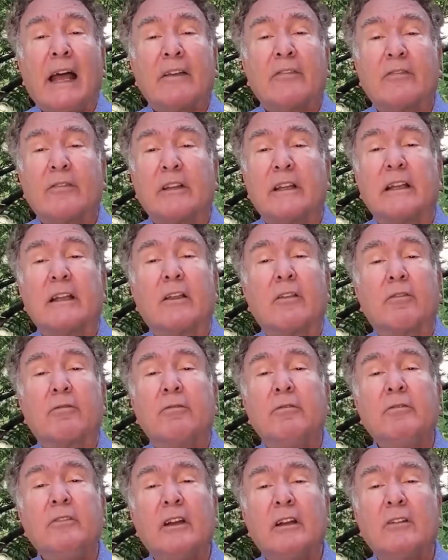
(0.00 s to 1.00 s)
Lastly,
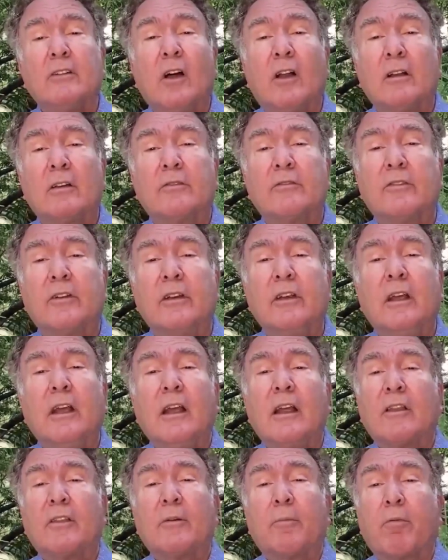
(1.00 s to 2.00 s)
through technology,
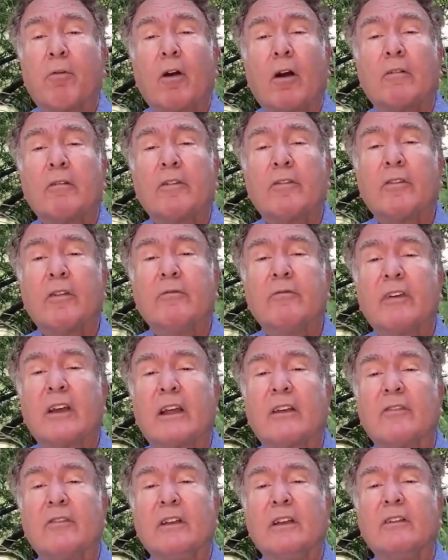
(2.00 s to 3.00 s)
the progress on
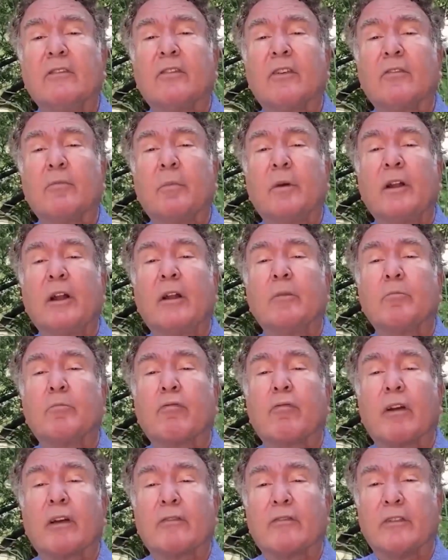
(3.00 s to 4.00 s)
vaccines has been
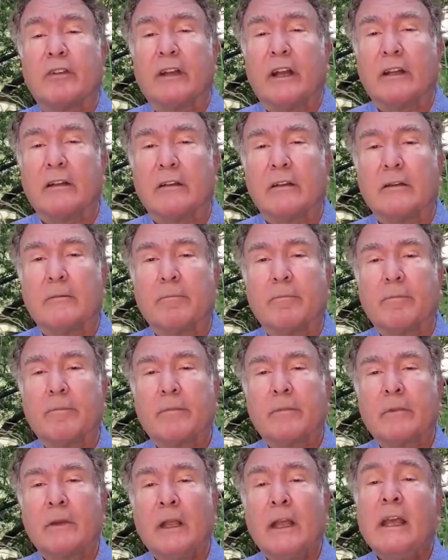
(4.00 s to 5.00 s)
unprecedented.
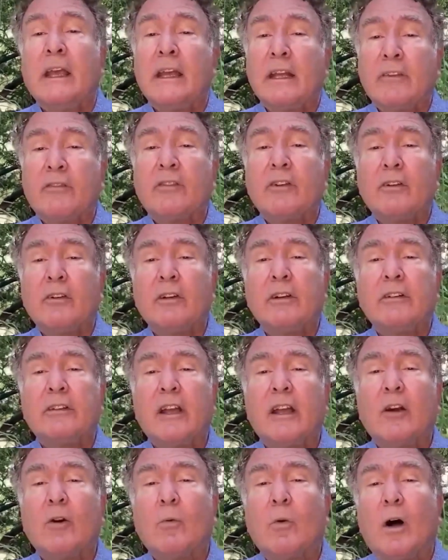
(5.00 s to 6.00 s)
It's still
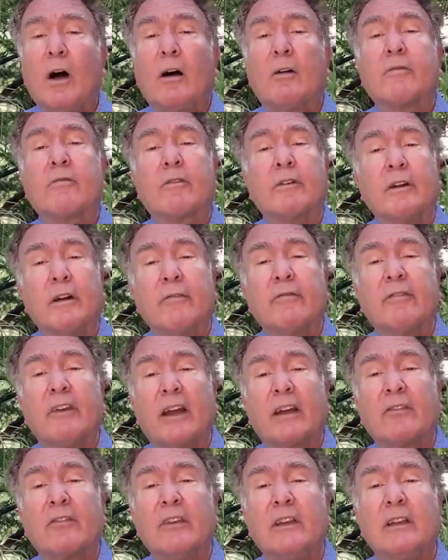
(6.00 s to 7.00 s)
going to take a while for enough
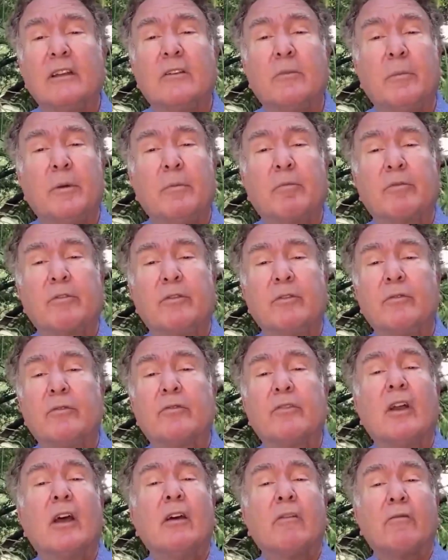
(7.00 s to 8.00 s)
vaccine to be
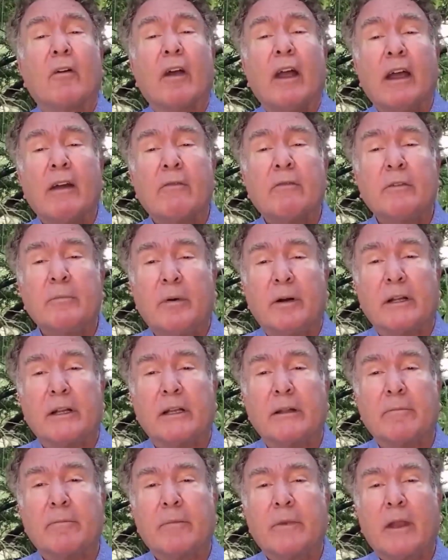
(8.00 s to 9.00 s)
produced for
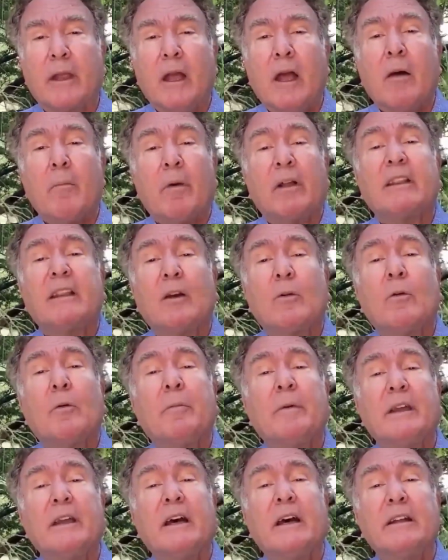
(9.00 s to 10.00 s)
everybody, but there
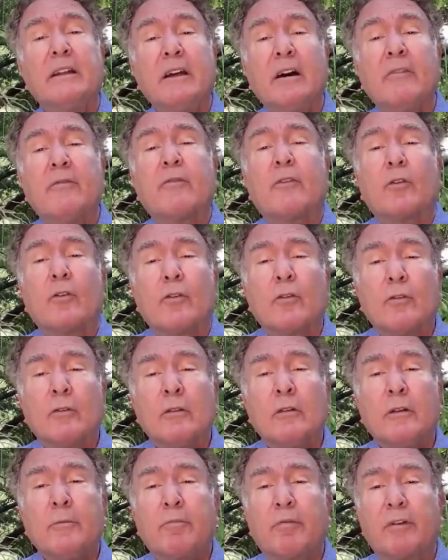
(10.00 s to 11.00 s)
will be enough
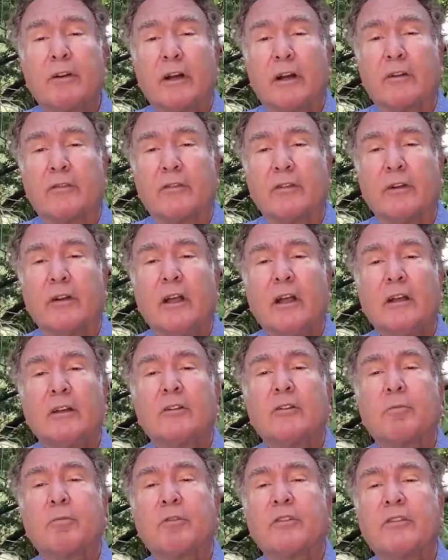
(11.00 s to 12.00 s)
early
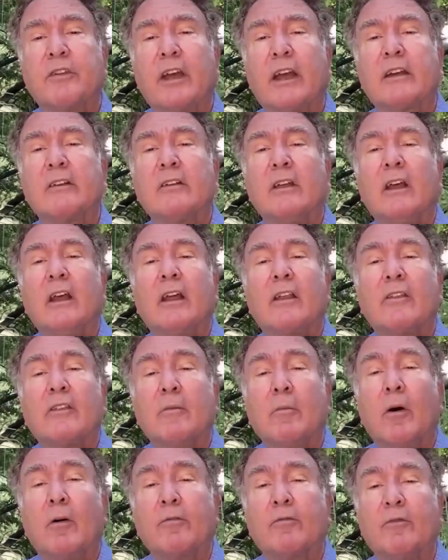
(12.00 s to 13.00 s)
production to protect
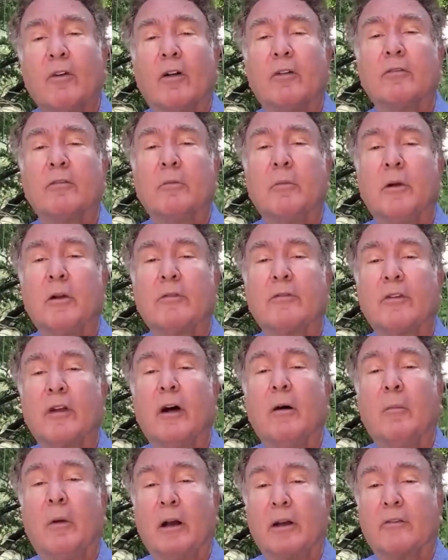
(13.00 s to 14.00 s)
the most vulnerable
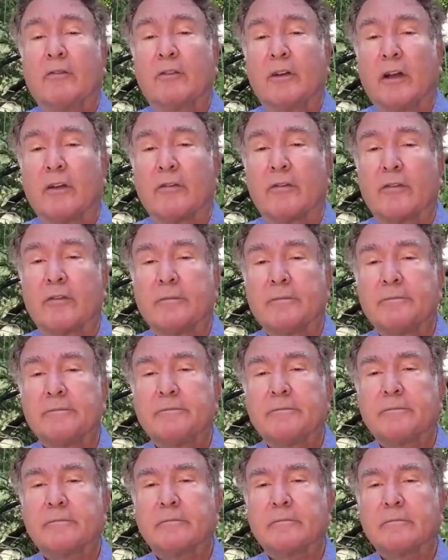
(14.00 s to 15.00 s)
amongst us.
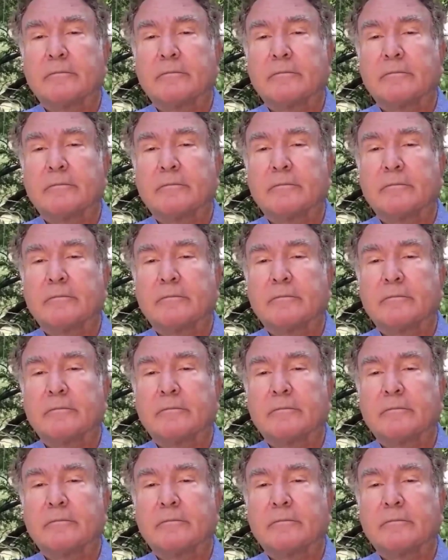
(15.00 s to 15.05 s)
